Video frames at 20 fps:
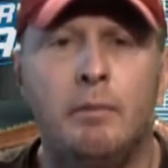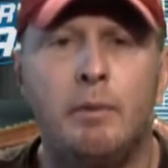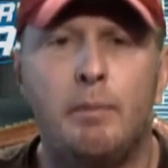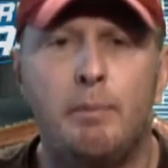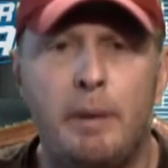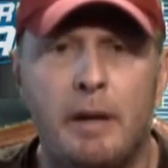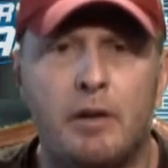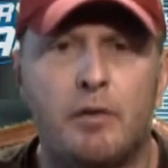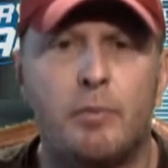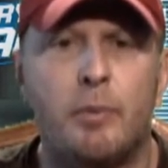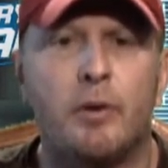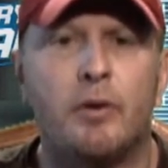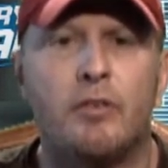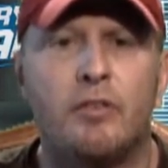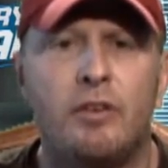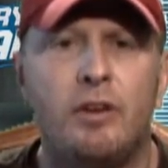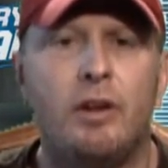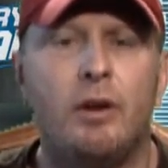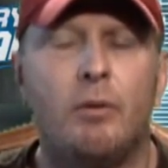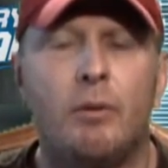But
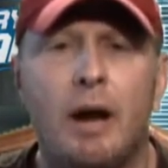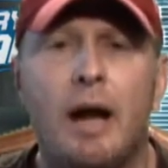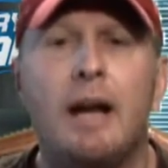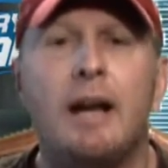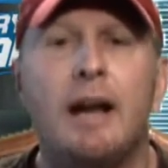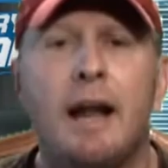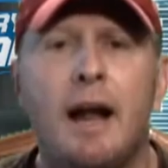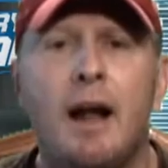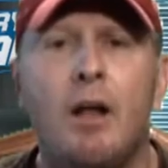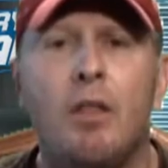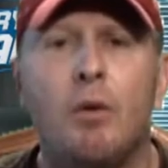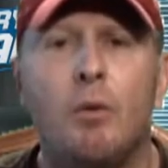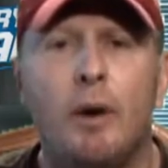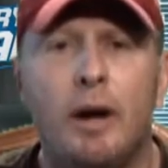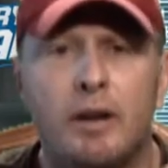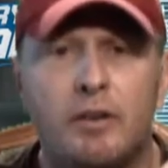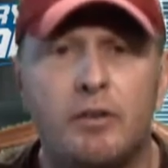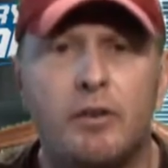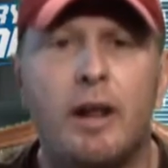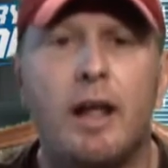Pittsburgh still right now, the
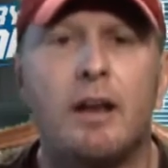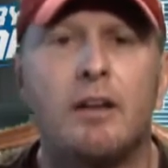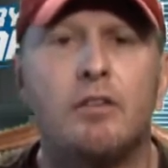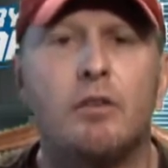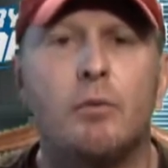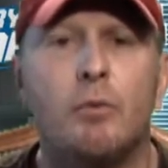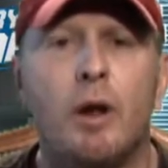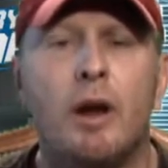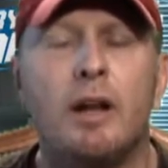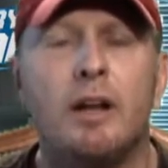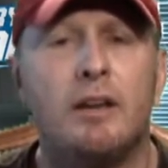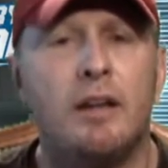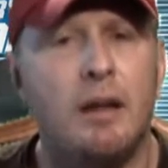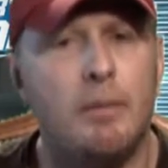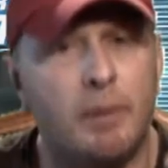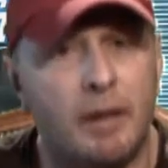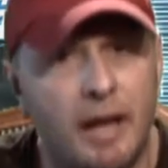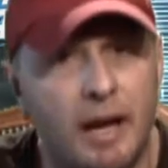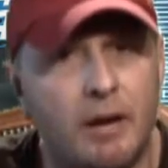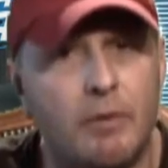way it's turned out, is a running
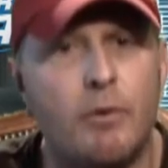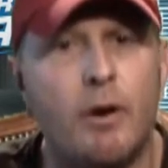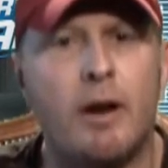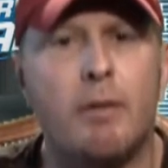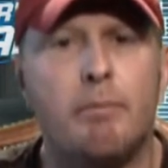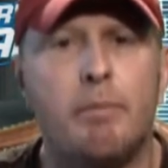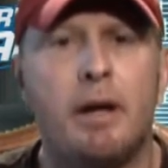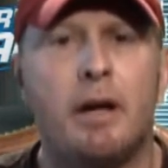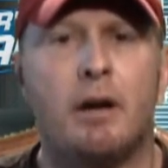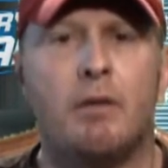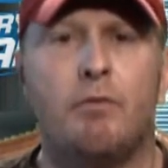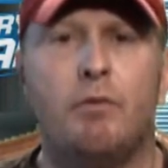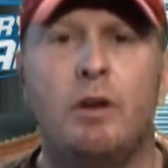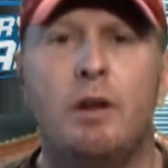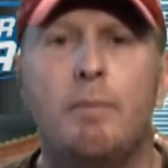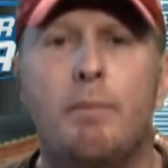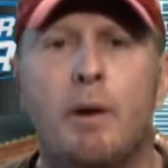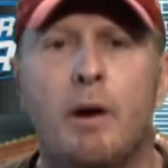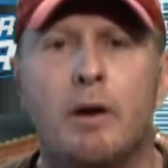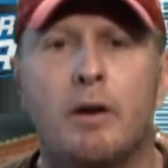team, but they can run it better if
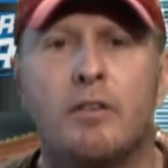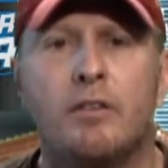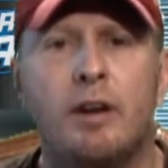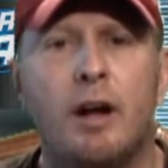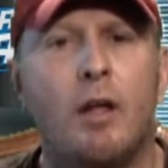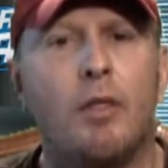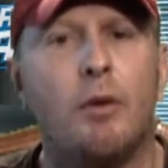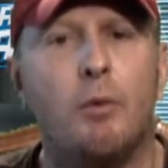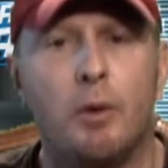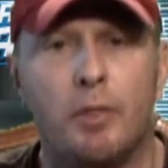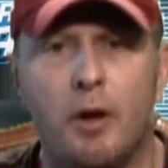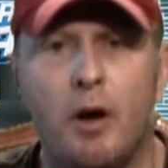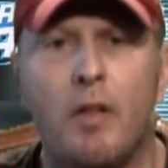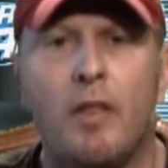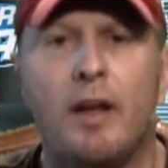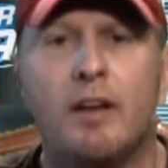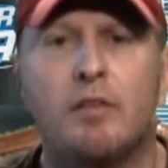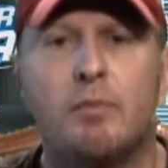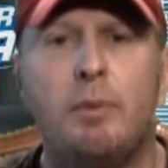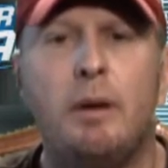Willie Parker's healthy with
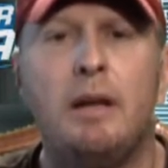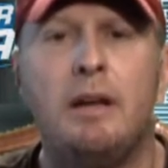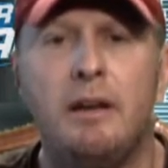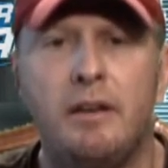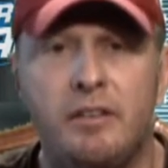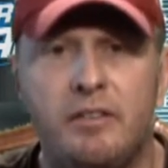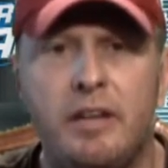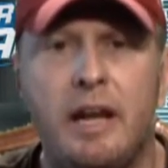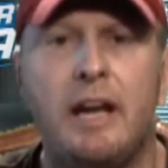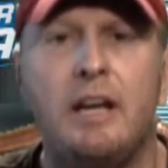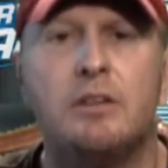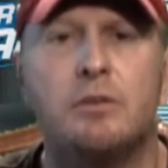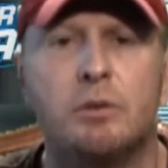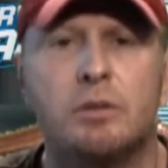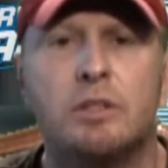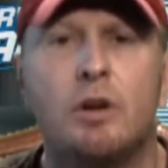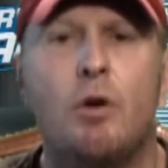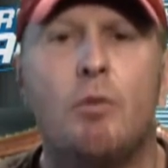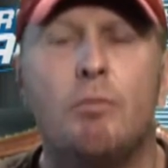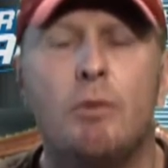all that speed and he's
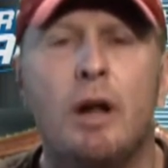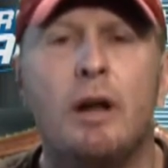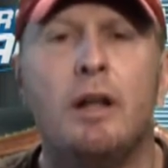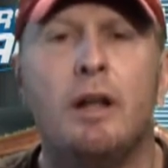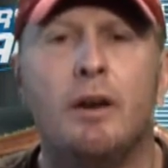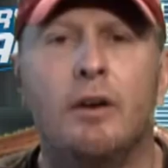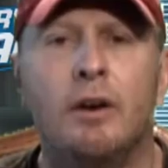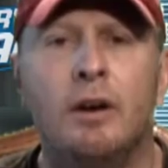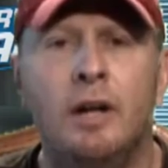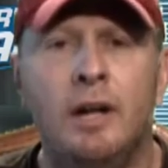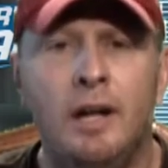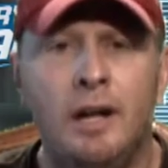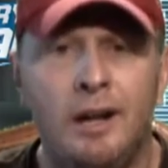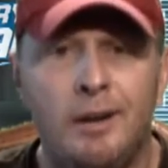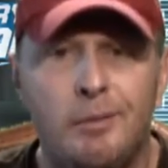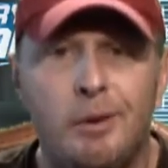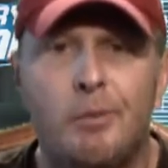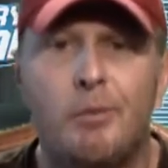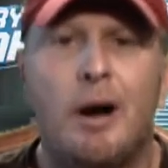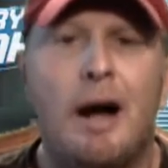dangerous home run hitter.
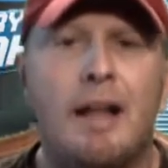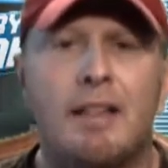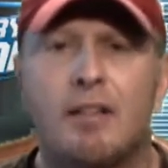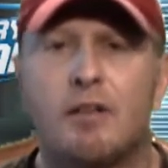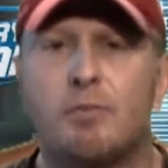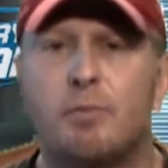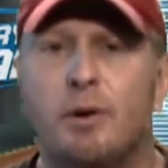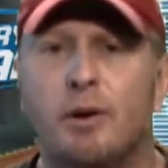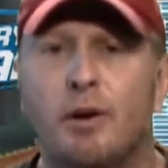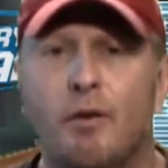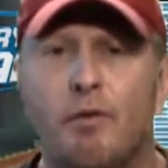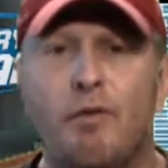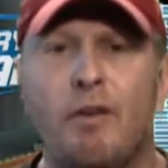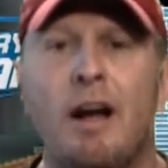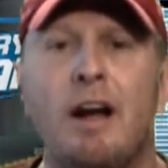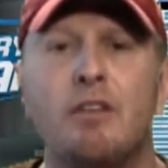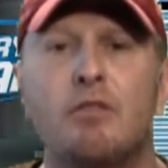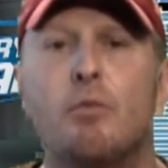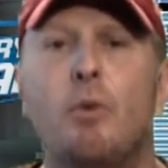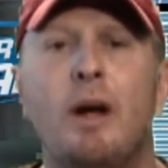But Roethlisberger
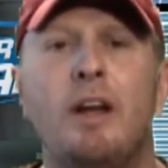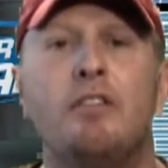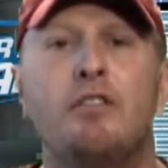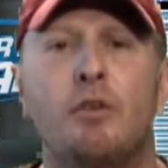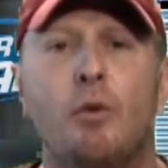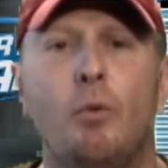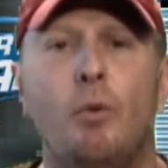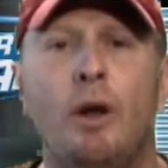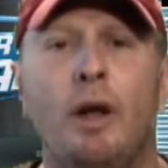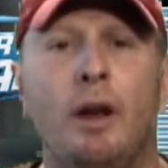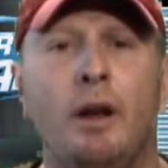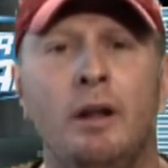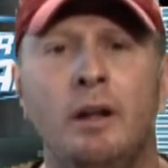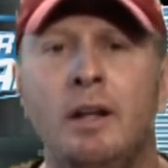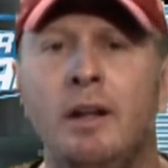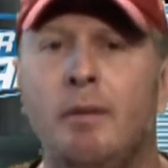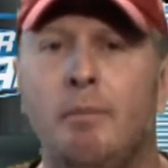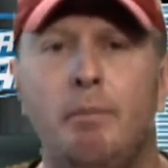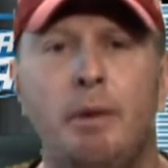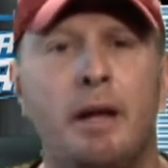finds ways to win.
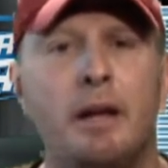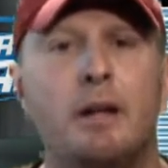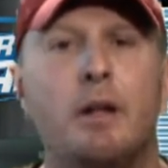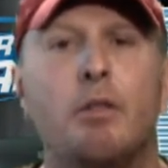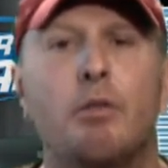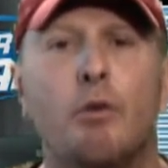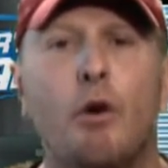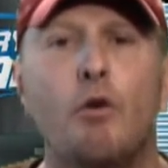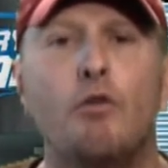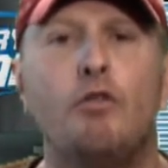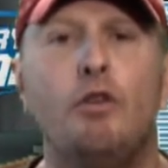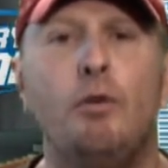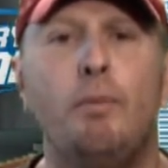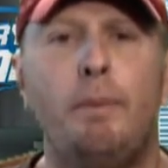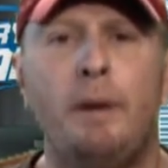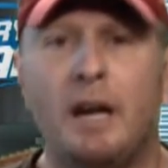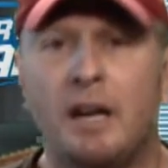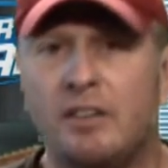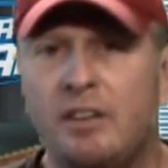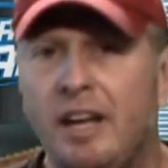Ben can throw two
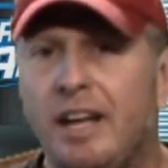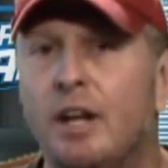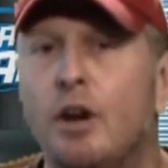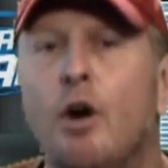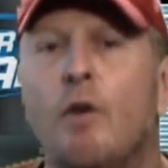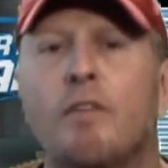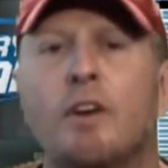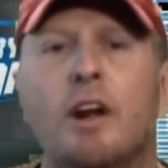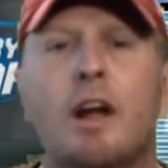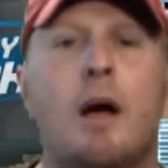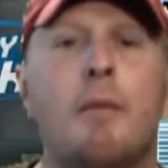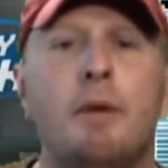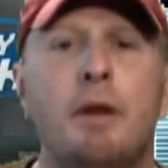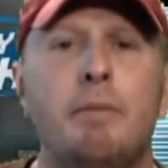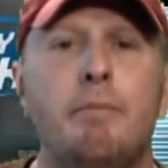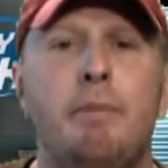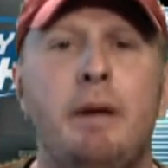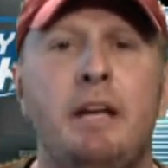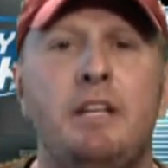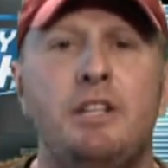picks, he can overcome
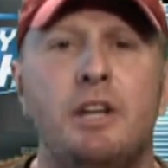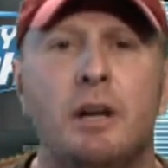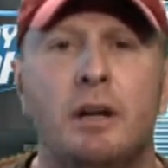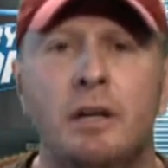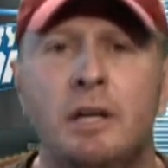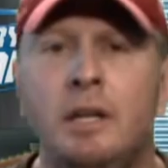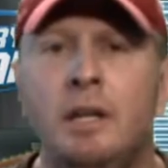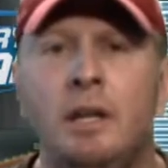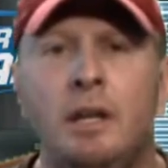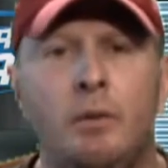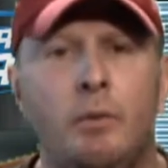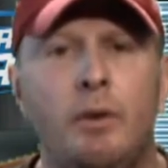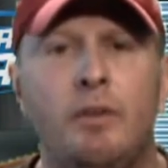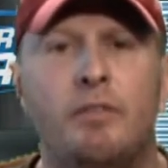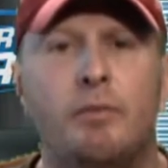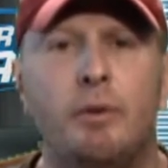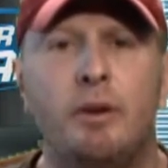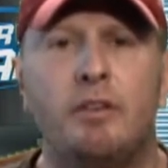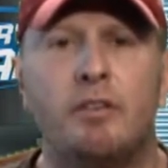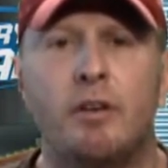it and beat you. We,
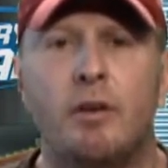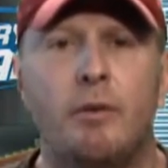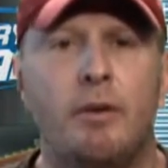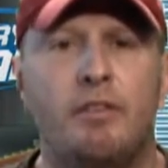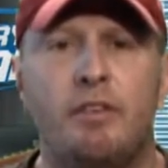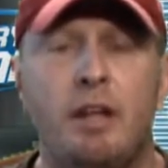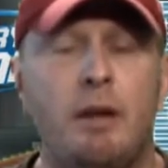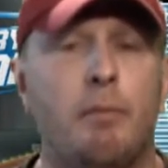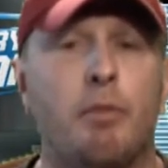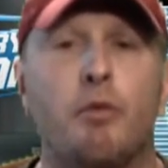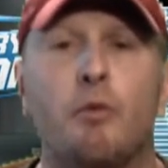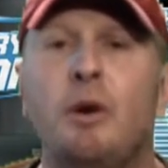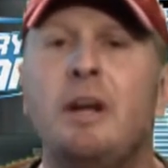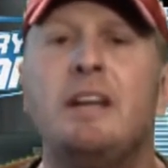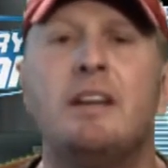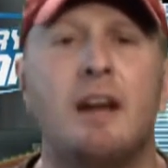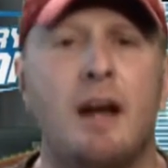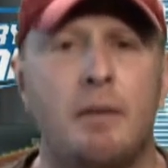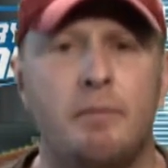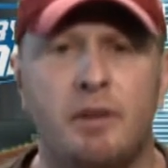we saw we've seen him
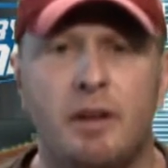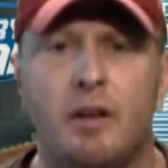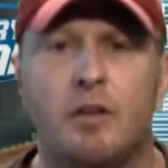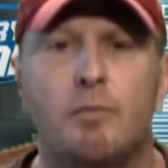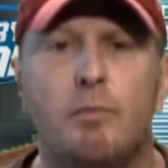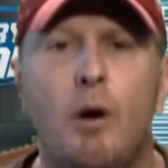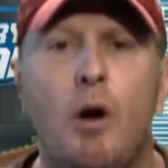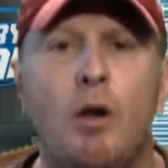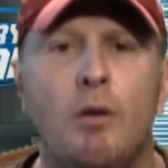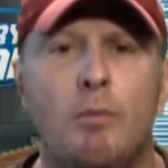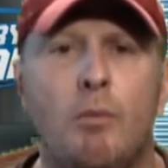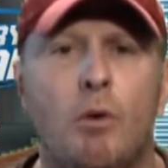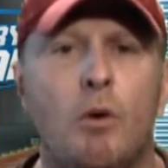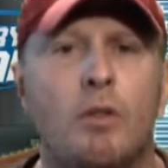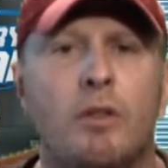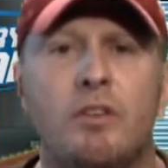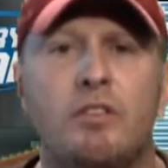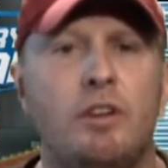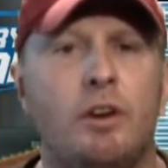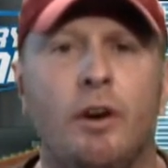three times against
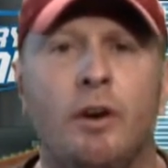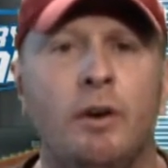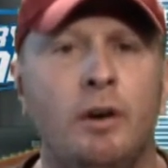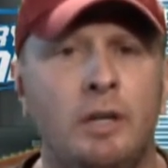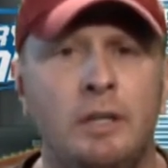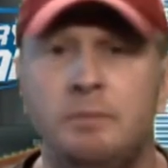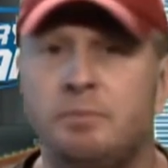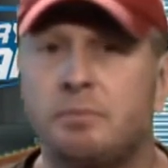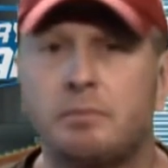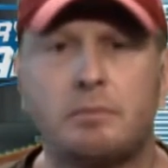Baltimore this year